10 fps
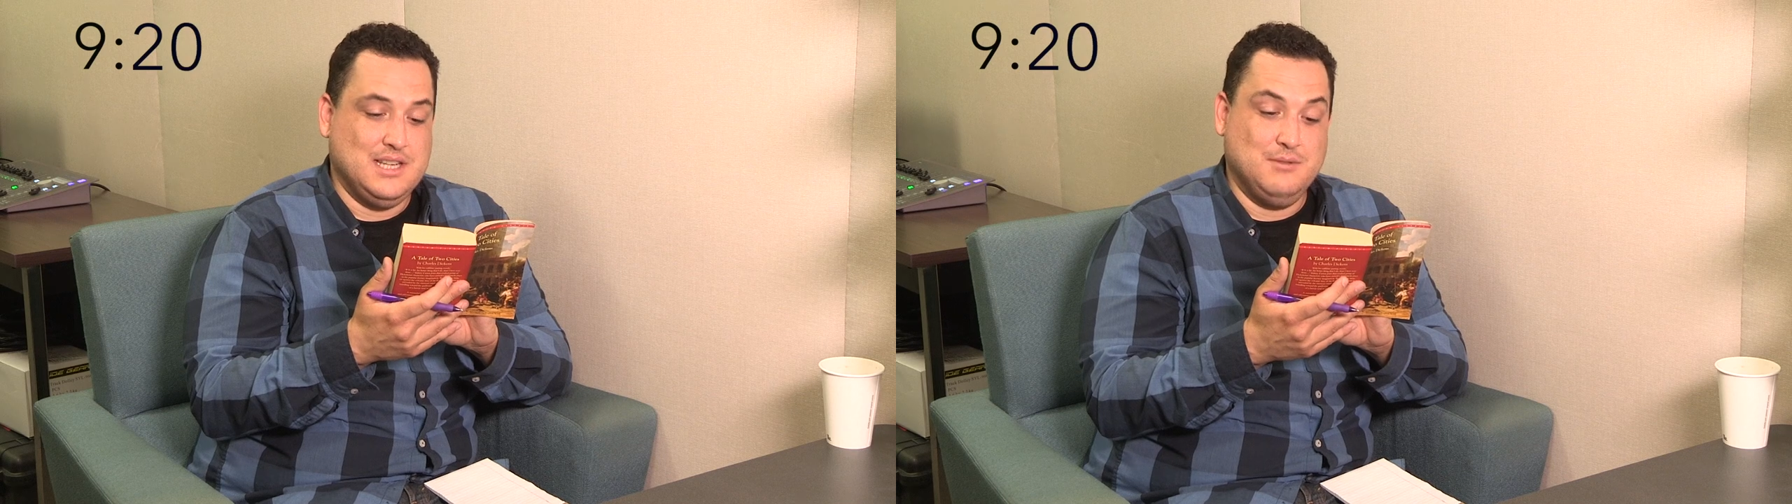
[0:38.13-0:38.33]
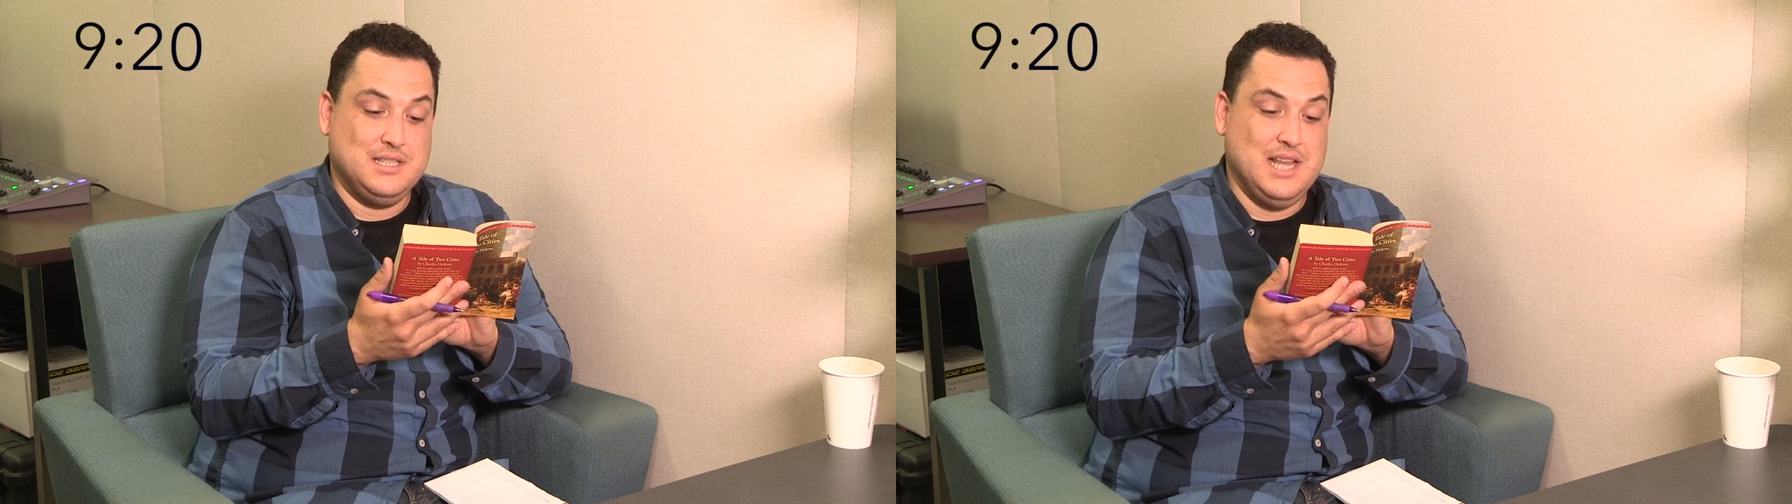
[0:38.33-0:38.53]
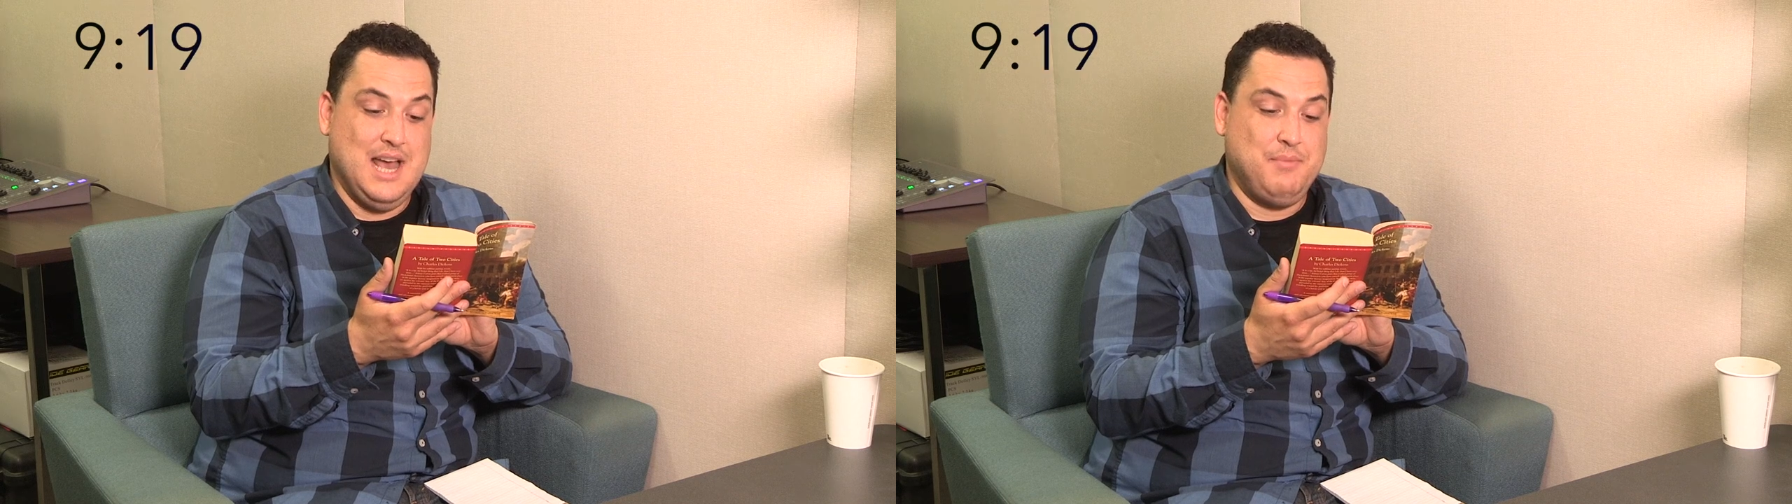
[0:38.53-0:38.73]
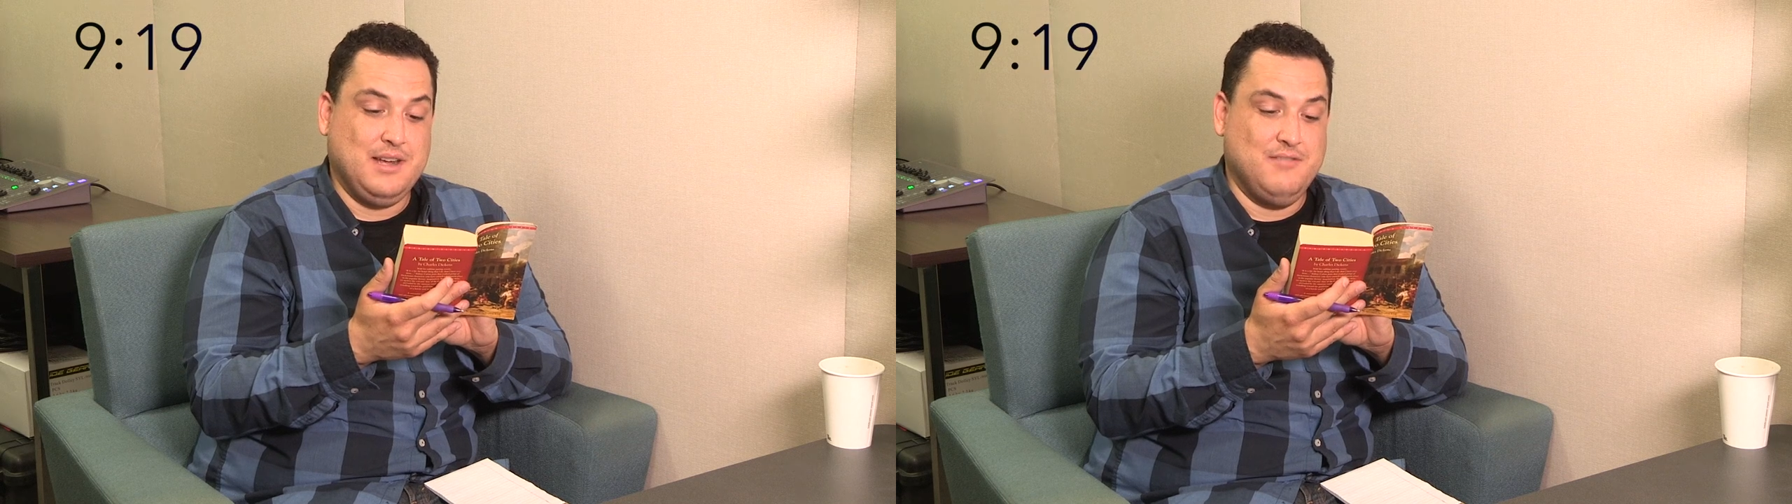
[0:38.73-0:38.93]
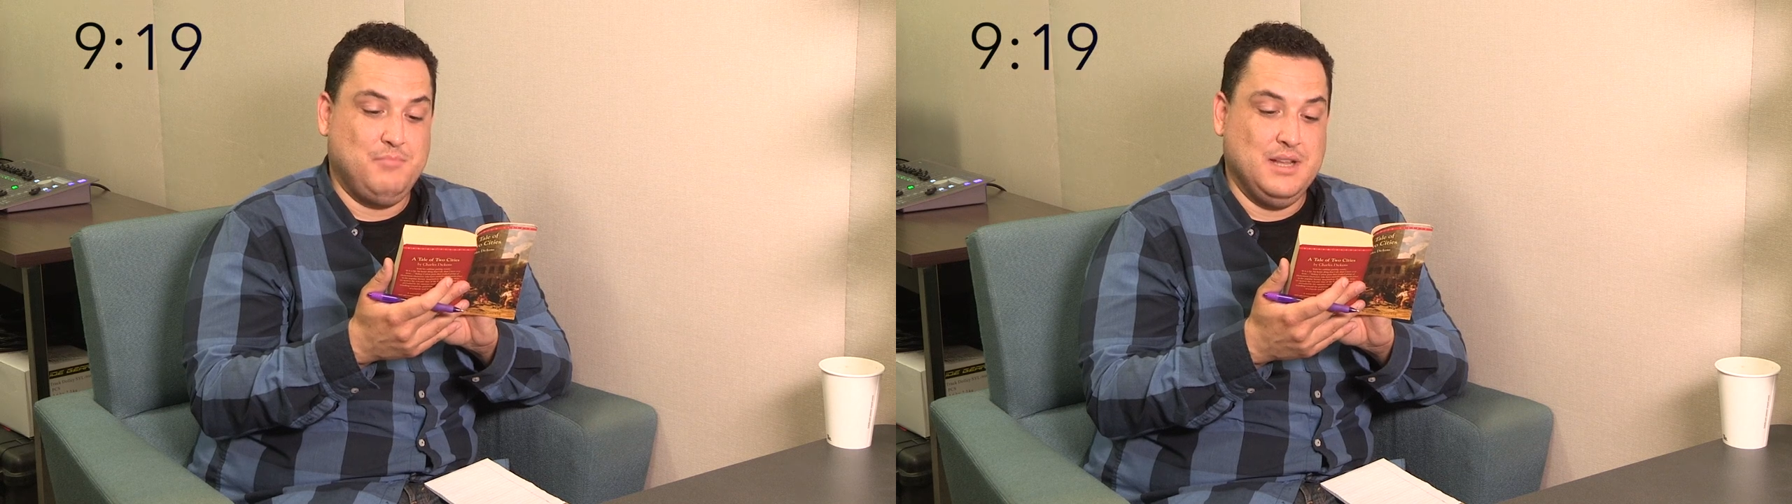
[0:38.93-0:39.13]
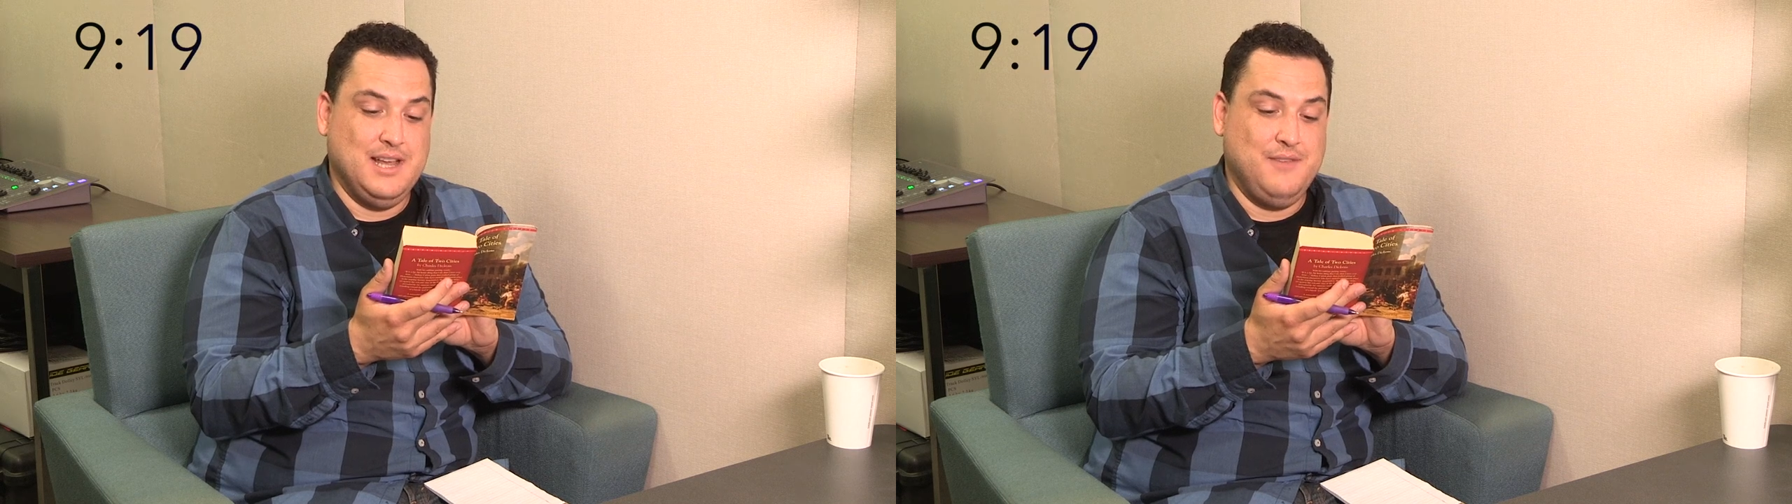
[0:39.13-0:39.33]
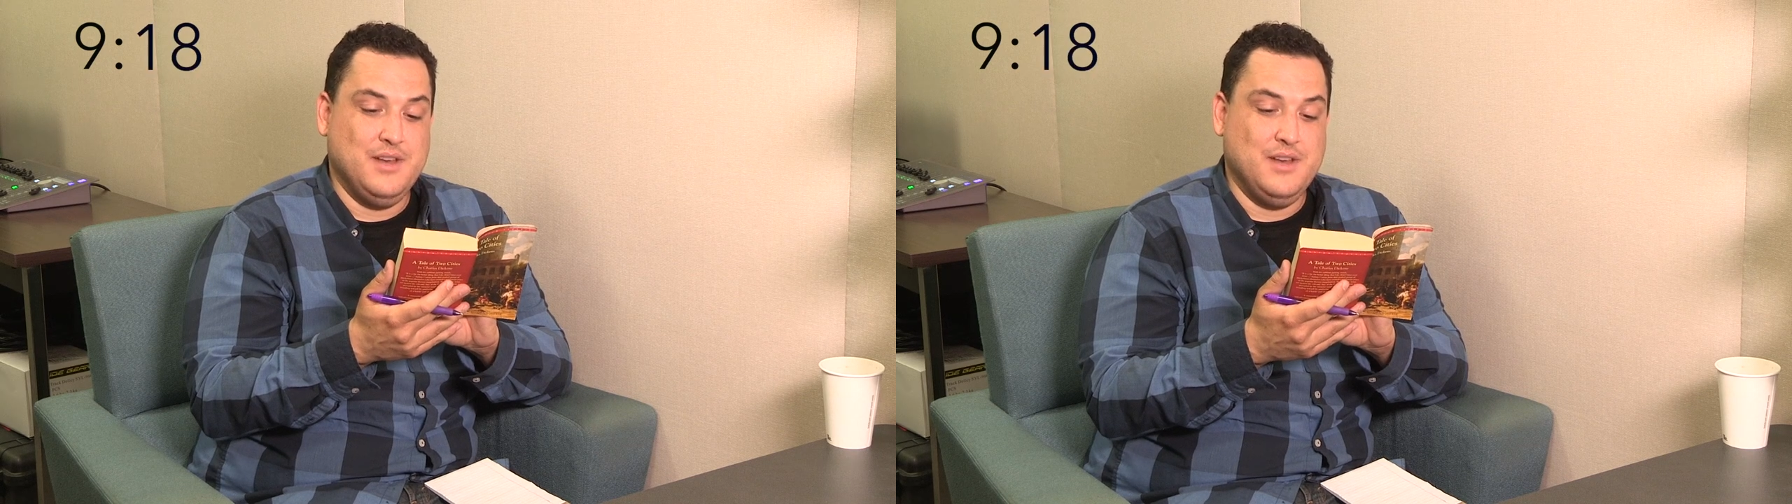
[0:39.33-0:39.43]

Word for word: It was the epic of belief.